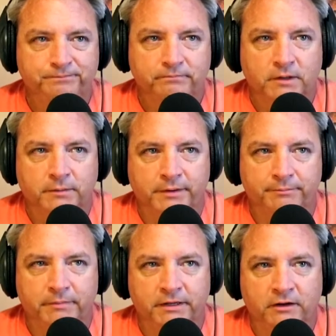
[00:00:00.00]
maybe
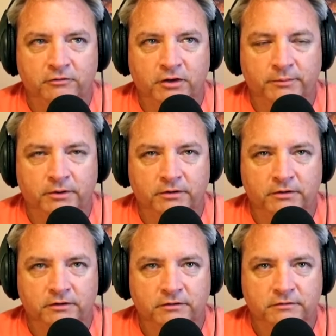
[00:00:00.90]

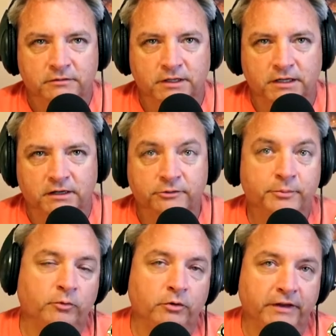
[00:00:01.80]
mid-November. It was
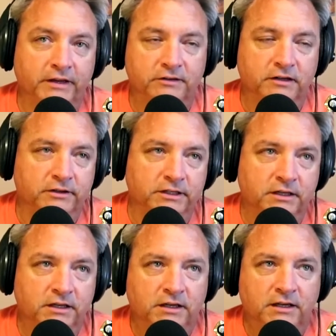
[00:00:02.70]
before Thanksgiving.
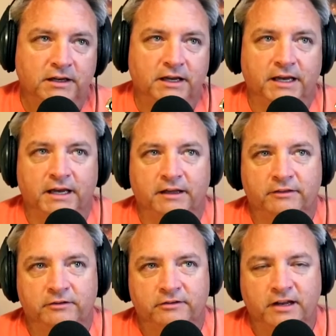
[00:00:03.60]
And
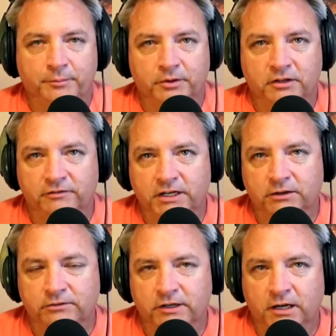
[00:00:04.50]
they're just now putting the
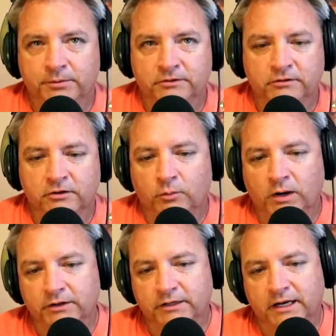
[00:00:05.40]
videos up because it took a
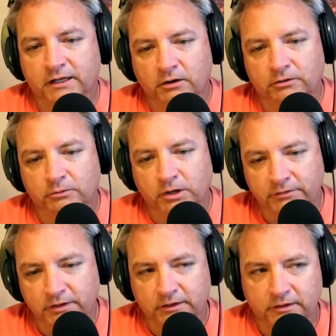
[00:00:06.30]
while to kind of go through
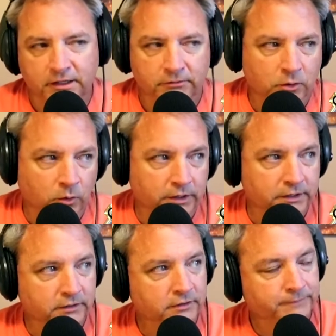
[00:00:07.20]
everything that they
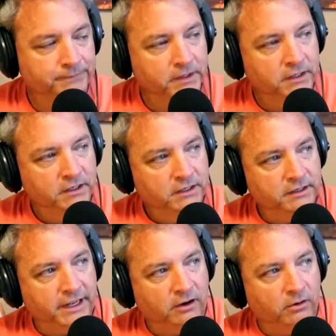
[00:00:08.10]
recorded.
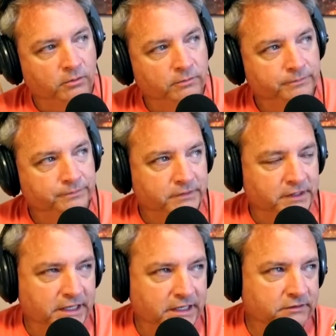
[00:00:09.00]
Now,
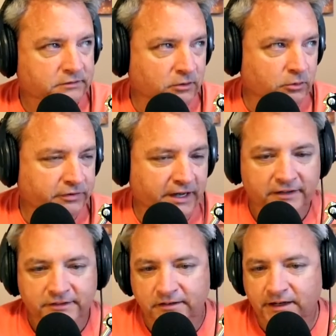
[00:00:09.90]
he sort of
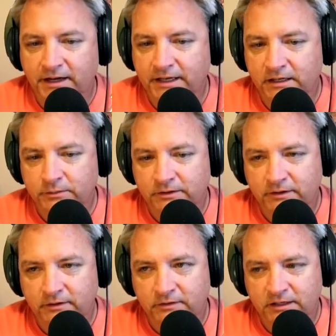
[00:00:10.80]
has a tie-in with
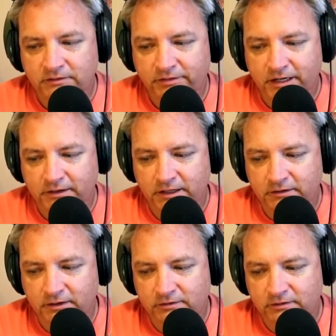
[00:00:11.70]
Disney in the fact that he
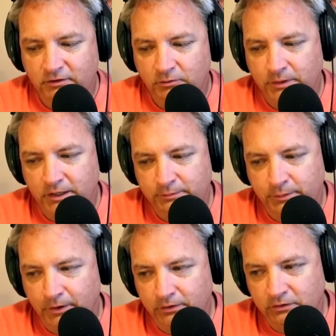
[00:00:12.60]
does so much
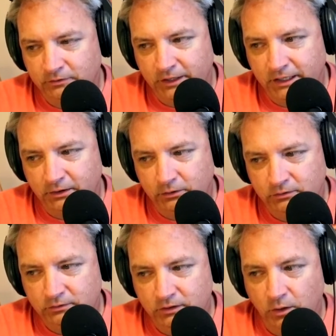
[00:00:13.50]
promotional
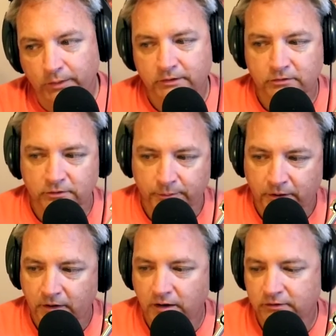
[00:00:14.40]
videos going to the
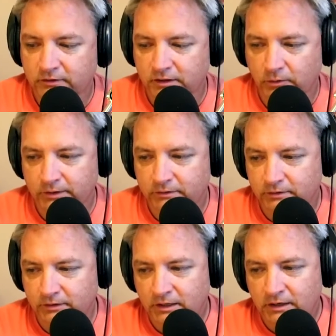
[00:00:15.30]
parks and going
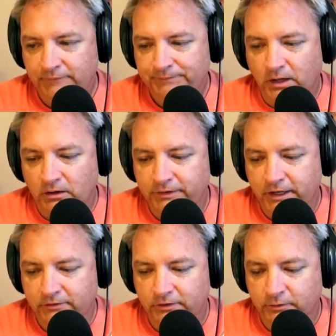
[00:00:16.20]
to all of the
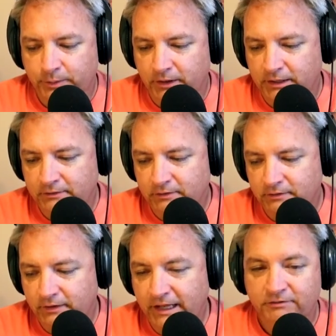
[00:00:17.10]
extra experiences
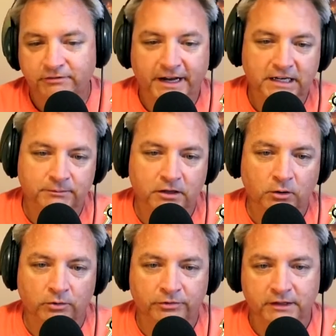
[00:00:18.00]
that they invite him to
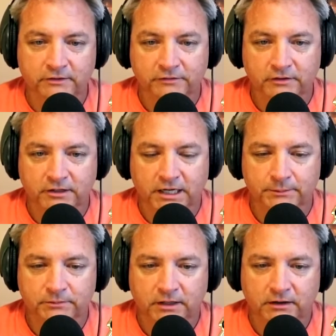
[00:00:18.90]
go on things
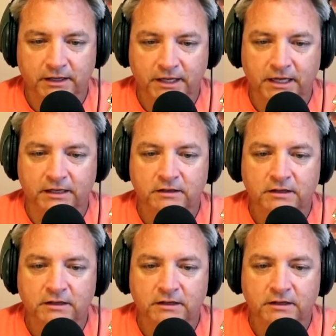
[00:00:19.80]
oftentimes. They're like, hey,